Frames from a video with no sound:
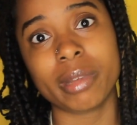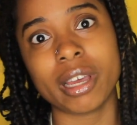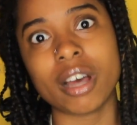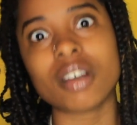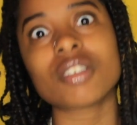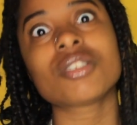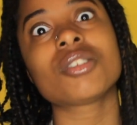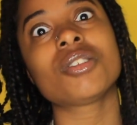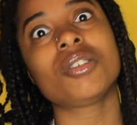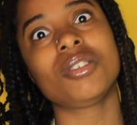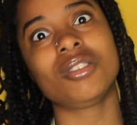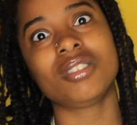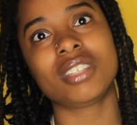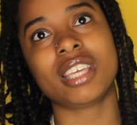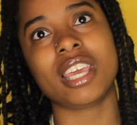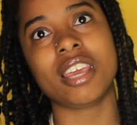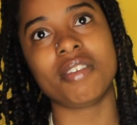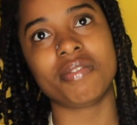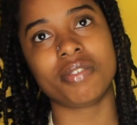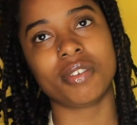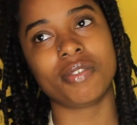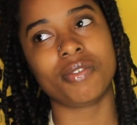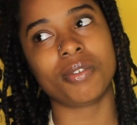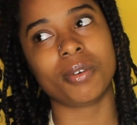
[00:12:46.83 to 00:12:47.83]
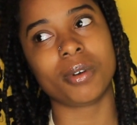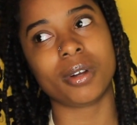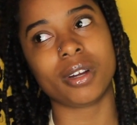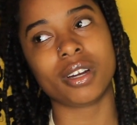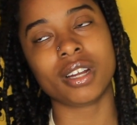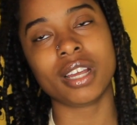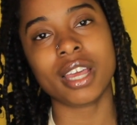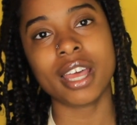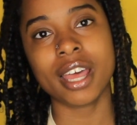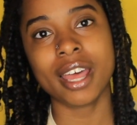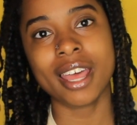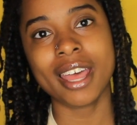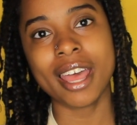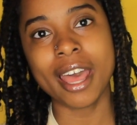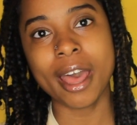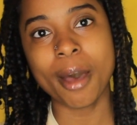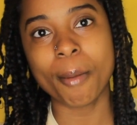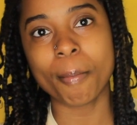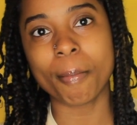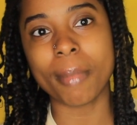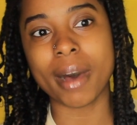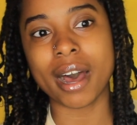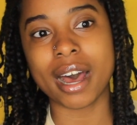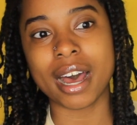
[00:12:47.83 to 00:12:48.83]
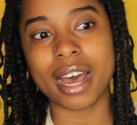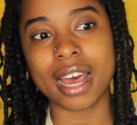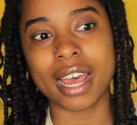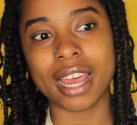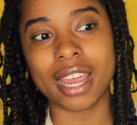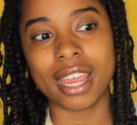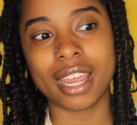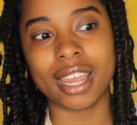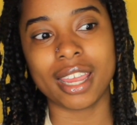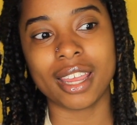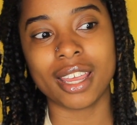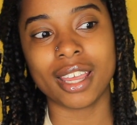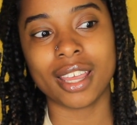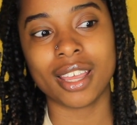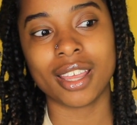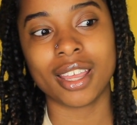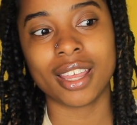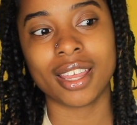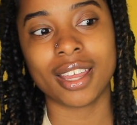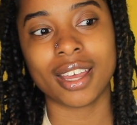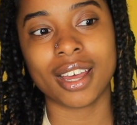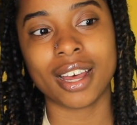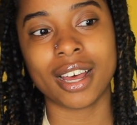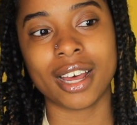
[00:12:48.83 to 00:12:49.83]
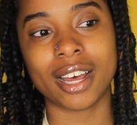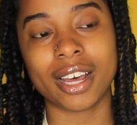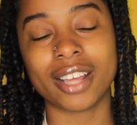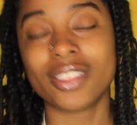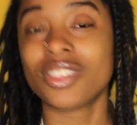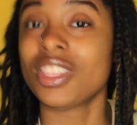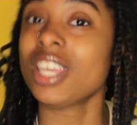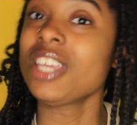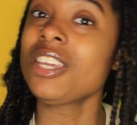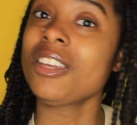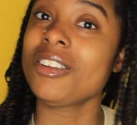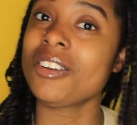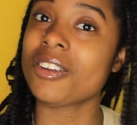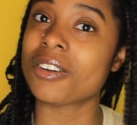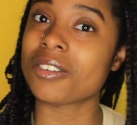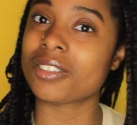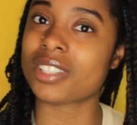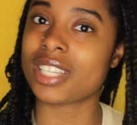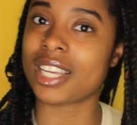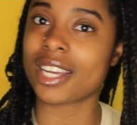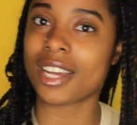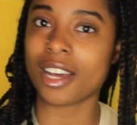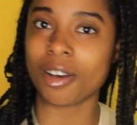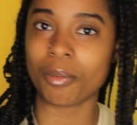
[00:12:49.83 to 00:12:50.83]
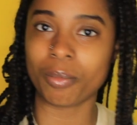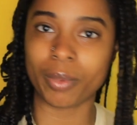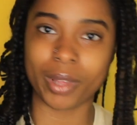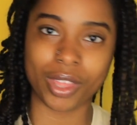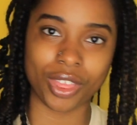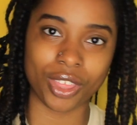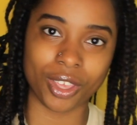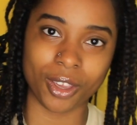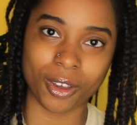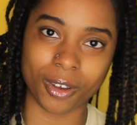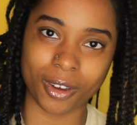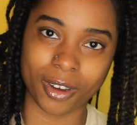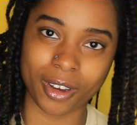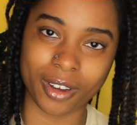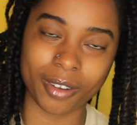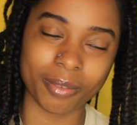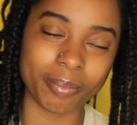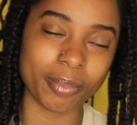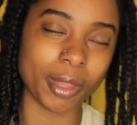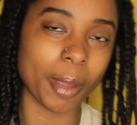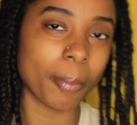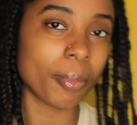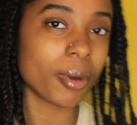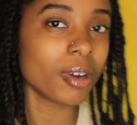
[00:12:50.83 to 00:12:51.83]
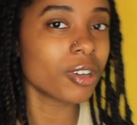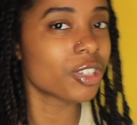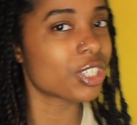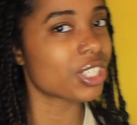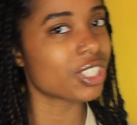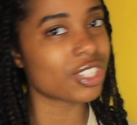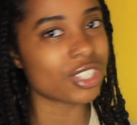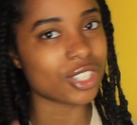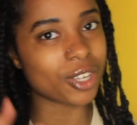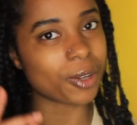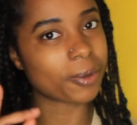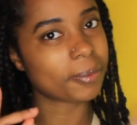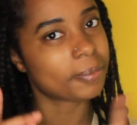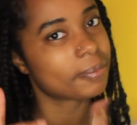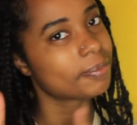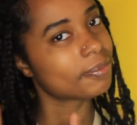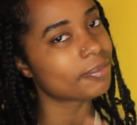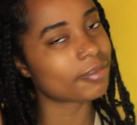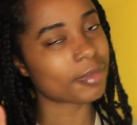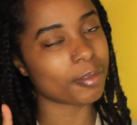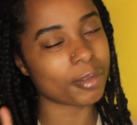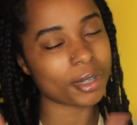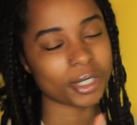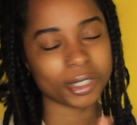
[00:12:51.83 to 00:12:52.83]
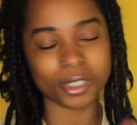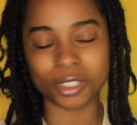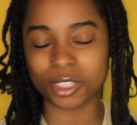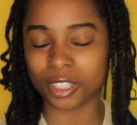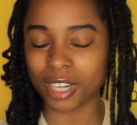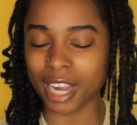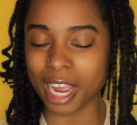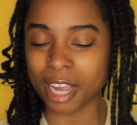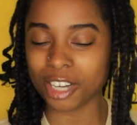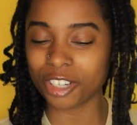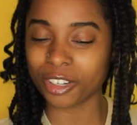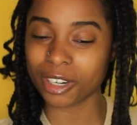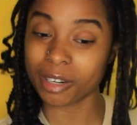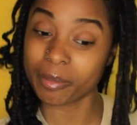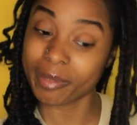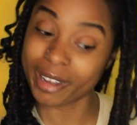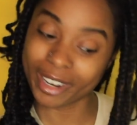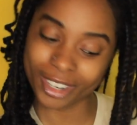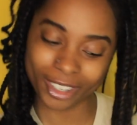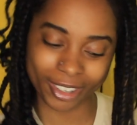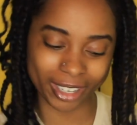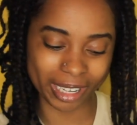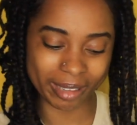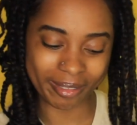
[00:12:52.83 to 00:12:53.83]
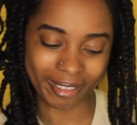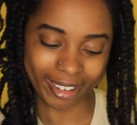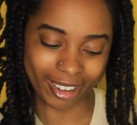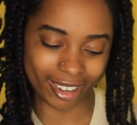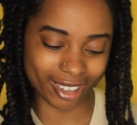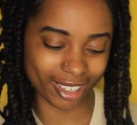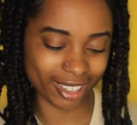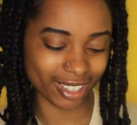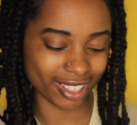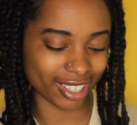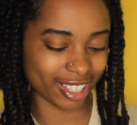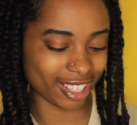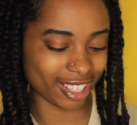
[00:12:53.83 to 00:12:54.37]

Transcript: I also use Canva for my thank you notes that come with your purchase. So purchase your hydrating buttercream, y'all.